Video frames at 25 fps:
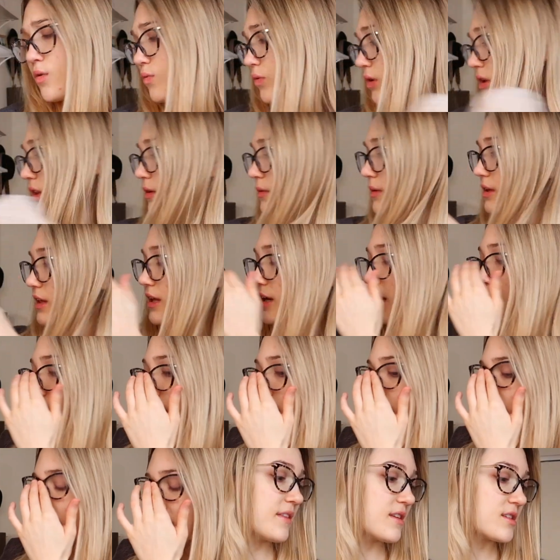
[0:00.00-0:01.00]
really, really
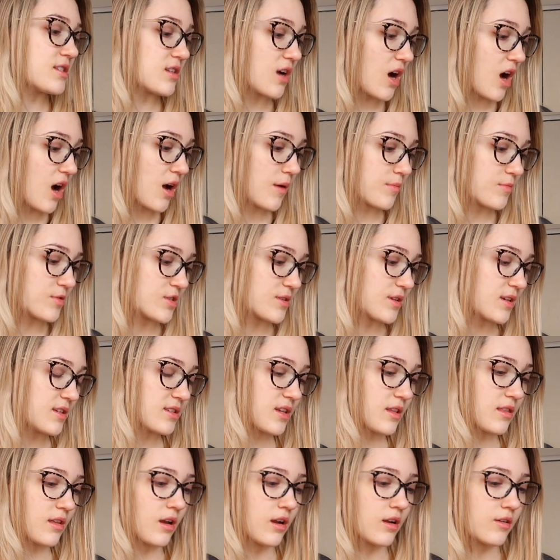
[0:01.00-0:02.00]
nice. This top just
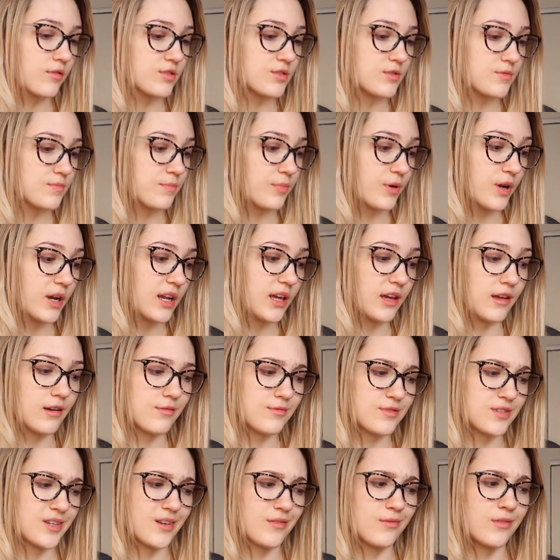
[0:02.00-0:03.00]
because I thought it was pretty and
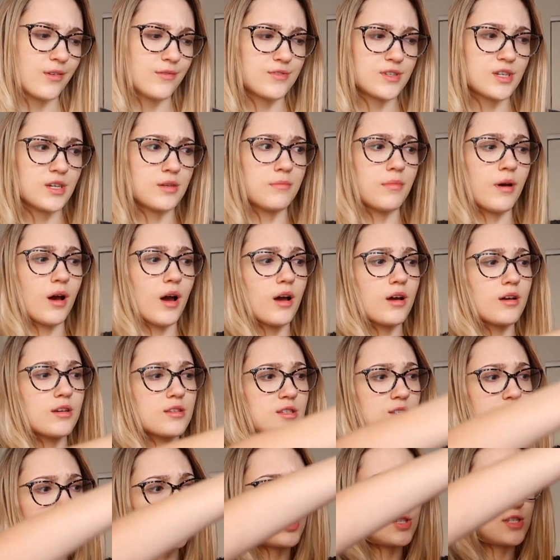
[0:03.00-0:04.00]
it was like 15
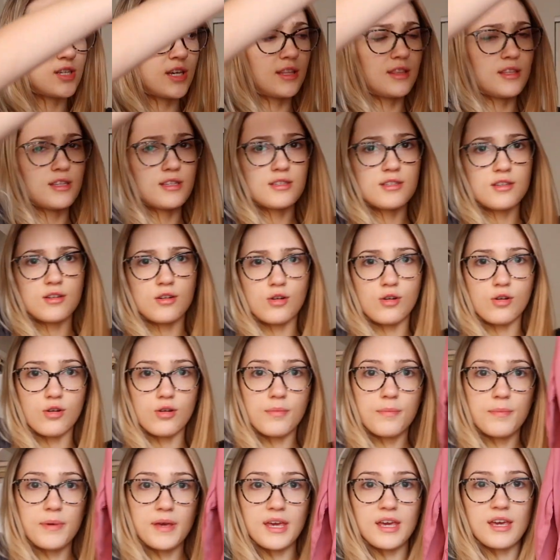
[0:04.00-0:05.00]
bucks. It's just like this little
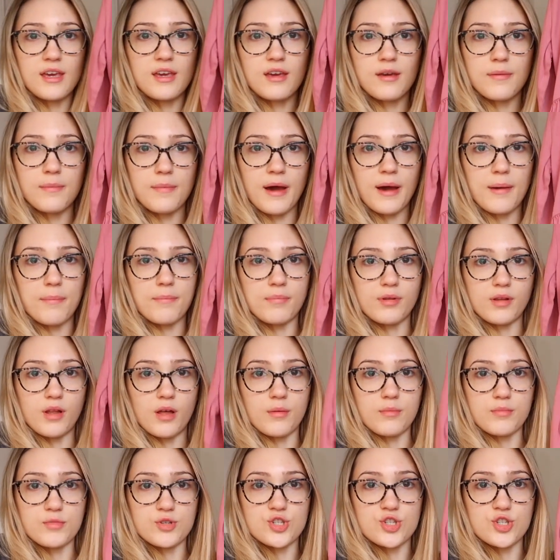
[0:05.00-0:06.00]
pink
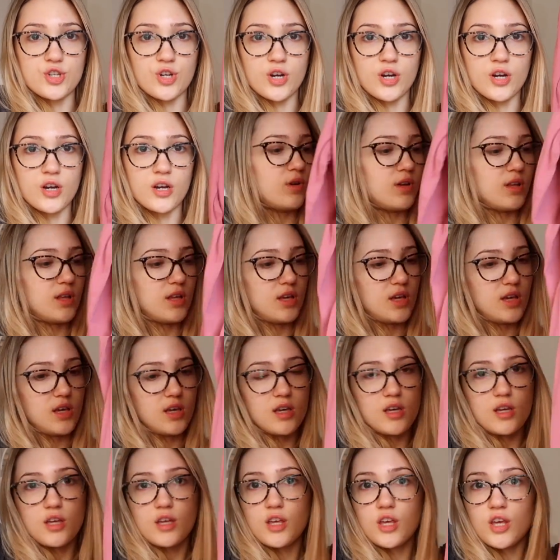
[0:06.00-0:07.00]
peplum shirt. Really